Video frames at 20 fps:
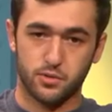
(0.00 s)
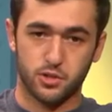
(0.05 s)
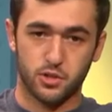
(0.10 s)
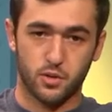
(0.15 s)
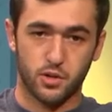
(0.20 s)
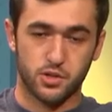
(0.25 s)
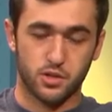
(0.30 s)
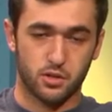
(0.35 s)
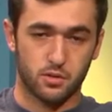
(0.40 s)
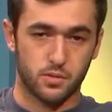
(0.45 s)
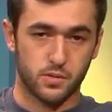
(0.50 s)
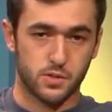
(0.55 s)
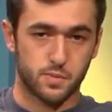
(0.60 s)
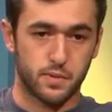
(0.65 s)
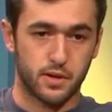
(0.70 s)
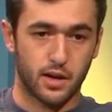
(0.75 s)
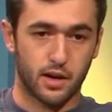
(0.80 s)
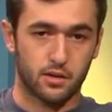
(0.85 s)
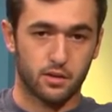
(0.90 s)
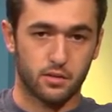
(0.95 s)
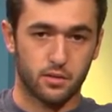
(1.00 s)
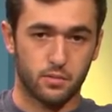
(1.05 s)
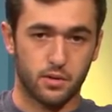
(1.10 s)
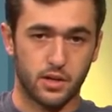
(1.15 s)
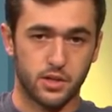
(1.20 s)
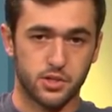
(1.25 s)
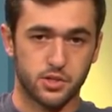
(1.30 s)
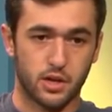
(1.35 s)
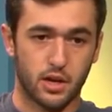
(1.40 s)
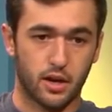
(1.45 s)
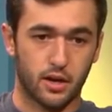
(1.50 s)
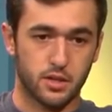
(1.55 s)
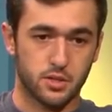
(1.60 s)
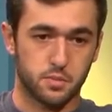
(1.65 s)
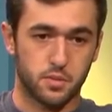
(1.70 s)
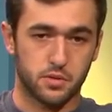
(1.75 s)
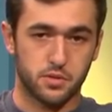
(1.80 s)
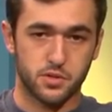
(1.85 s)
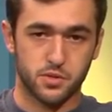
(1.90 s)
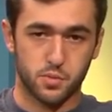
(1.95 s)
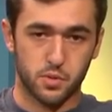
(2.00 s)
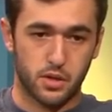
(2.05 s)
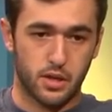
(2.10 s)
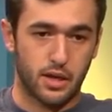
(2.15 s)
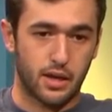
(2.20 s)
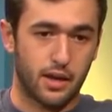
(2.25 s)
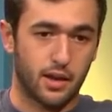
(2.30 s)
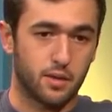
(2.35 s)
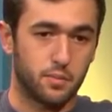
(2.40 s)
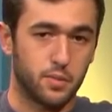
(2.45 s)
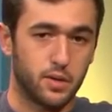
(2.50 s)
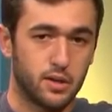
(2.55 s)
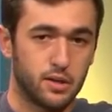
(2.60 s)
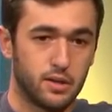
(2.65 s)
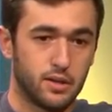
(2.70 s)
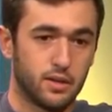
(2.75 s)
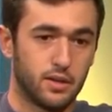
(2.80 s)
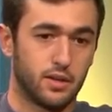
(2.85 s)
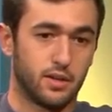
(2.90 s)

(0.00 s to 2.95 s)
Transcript: show each other respect on the racetrack as much as we can. But